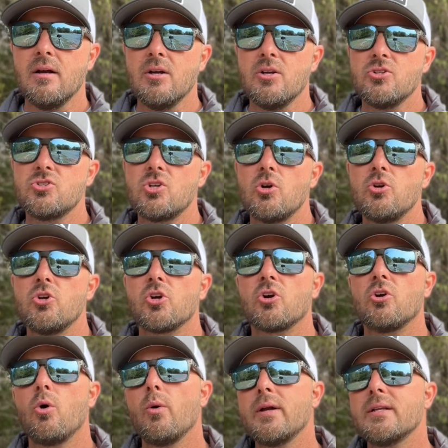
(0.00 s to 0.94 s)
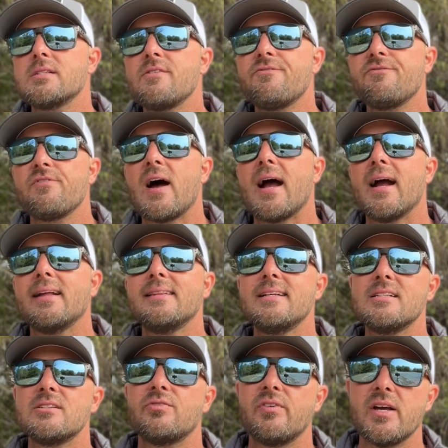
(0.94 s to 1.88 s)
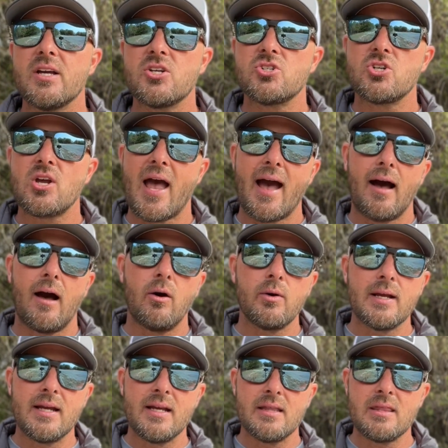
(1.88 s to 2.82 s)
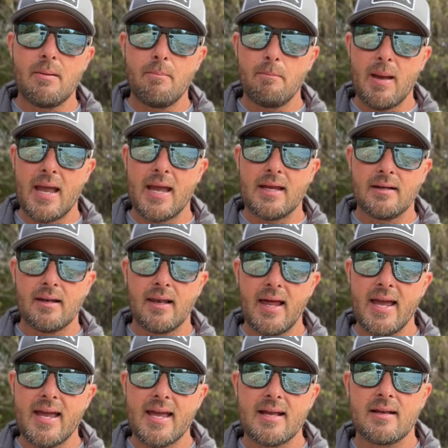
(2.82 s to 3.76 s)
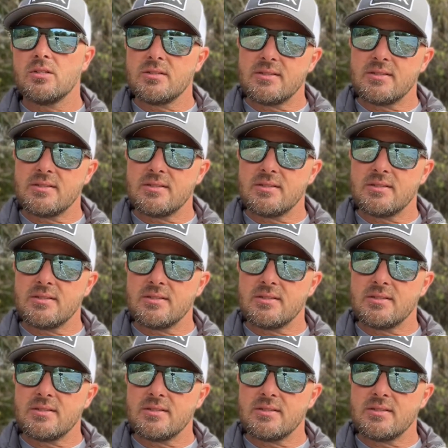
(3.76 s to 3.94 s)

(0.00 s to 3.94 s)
So you're going to find these fish out in the main lake,